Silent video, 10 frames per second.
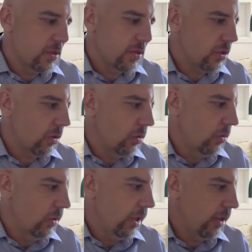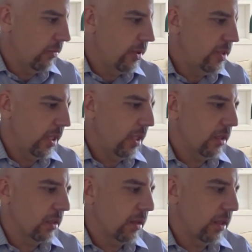So if we take
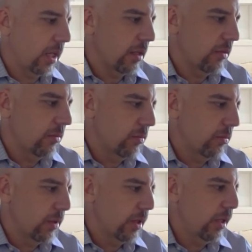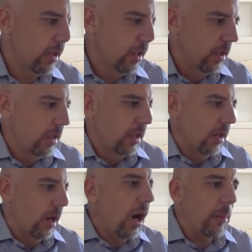a look at what
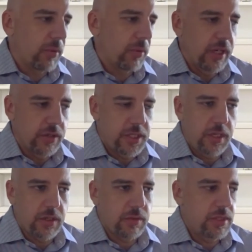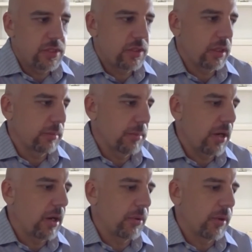operator tier, so we just talked
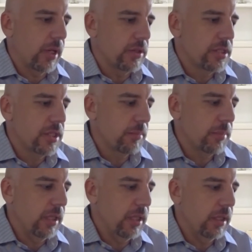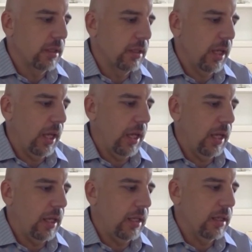about operator tier being
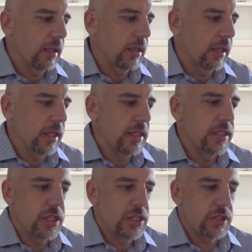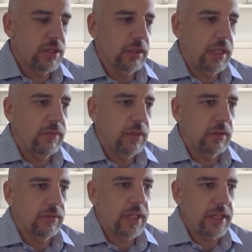an additional
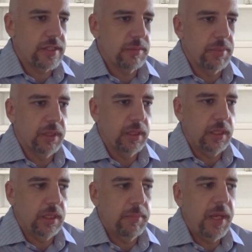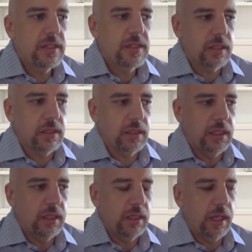level of flexibility,
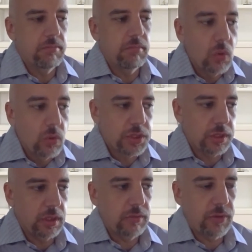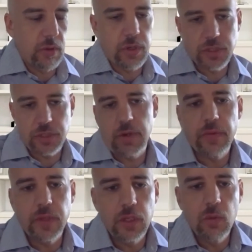basically, and mostly focused
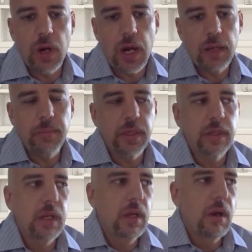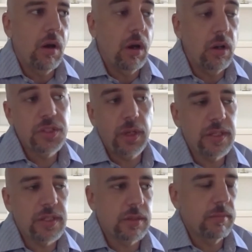around the UI, but also
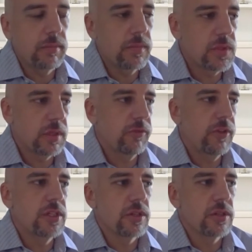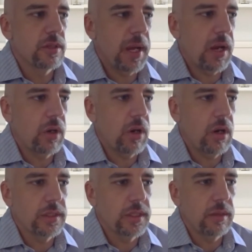has some features about
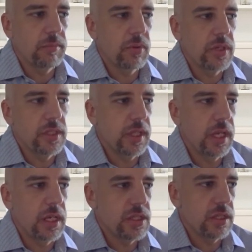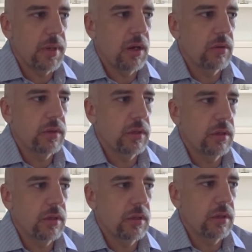content presentation, about
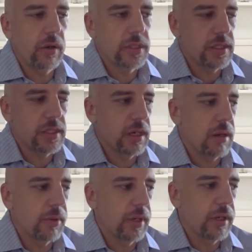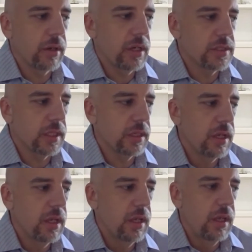prioritizing operator content.
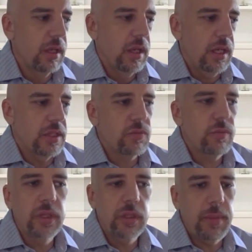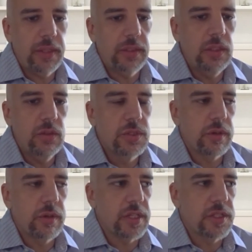It's really about the
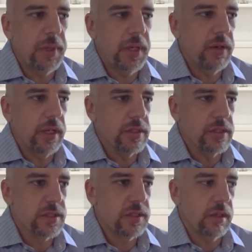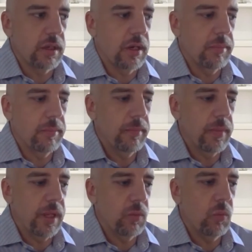user experience
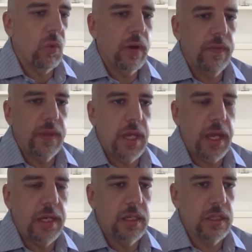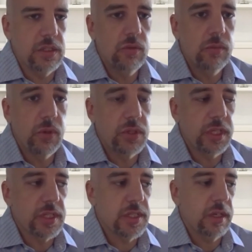and what the end consumer is
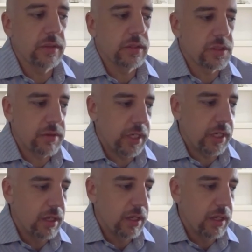going to see on the screen.